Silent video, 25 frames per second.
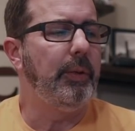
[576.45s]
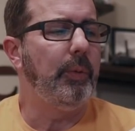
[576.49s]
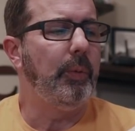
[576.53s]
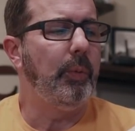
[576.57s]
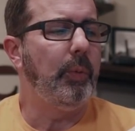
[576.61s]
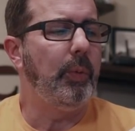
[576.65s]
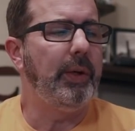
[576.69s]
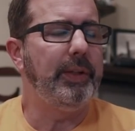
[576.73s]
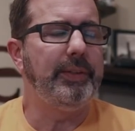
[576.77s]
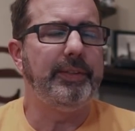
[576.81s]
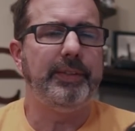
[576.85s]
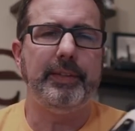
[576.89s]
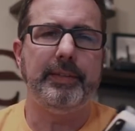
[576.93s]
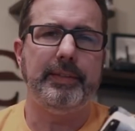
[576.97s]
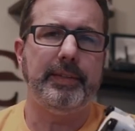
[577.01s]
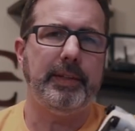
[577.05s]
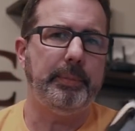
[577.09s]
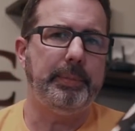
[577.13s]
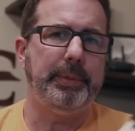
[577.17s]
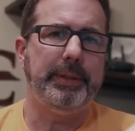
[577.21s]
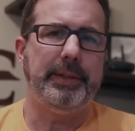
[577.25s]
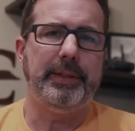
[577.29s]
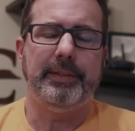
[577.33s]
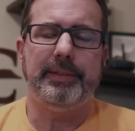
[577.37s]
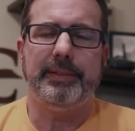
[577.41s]
Once it's
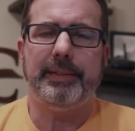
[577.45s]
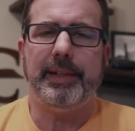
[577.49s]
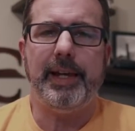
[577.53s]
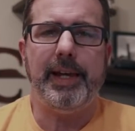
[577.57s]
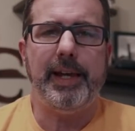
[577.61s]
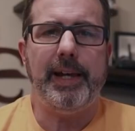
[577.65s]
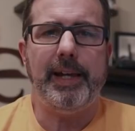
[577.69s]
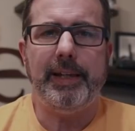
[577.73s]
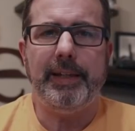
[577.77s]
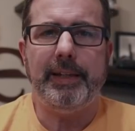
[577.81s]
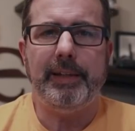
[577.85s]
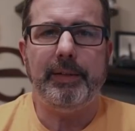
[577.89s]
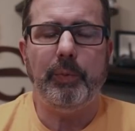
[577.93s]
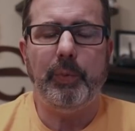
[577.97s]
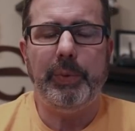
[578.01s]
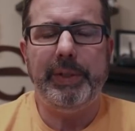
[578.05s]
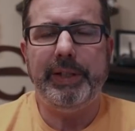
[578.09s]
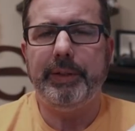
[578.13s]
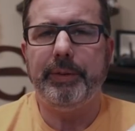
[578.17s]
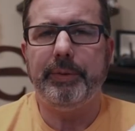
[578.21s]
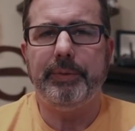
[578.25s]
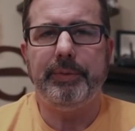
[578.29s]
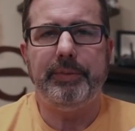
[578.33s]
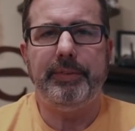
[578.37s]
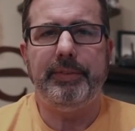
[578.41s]
up in the sky, we
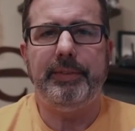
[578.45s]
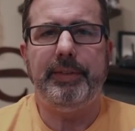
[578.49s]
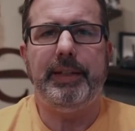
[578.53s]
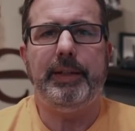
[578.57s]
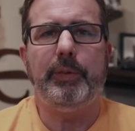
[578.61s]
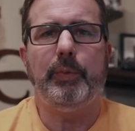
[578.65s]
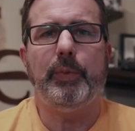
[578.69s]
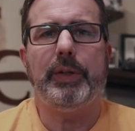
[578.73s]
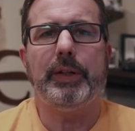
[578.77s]
don't see